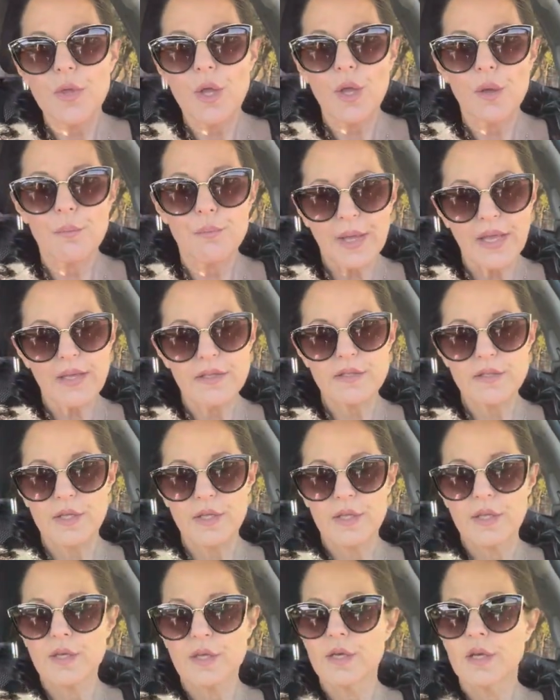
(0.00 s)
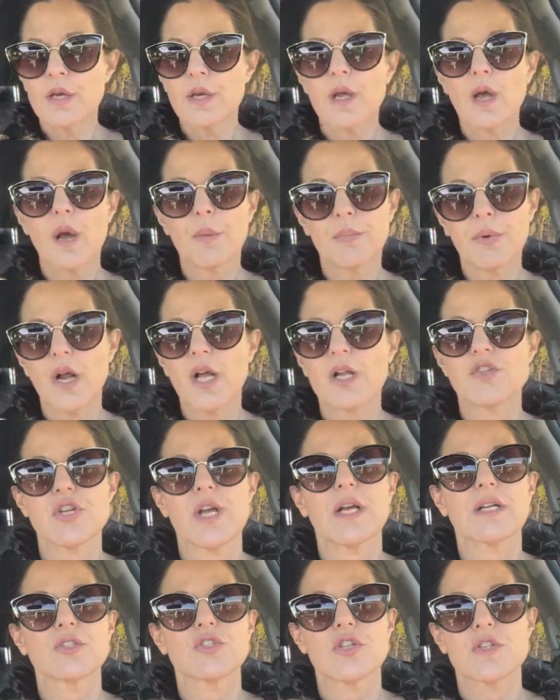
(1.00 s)
abandon a
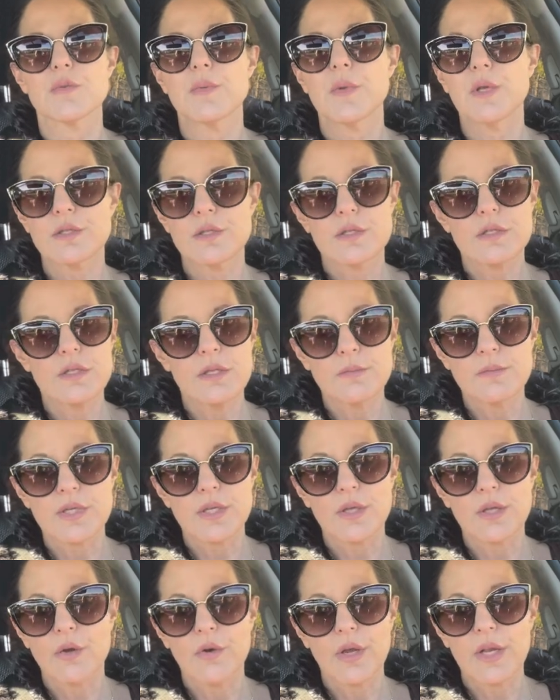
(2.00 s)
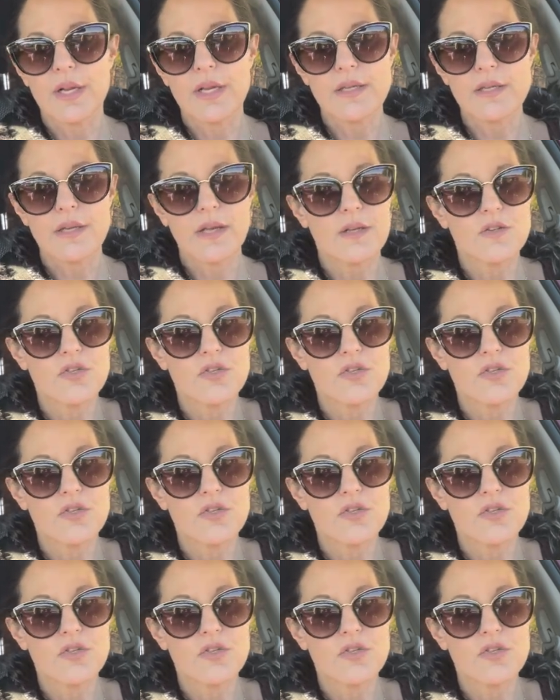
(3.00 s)
project just because it seems like a great idea.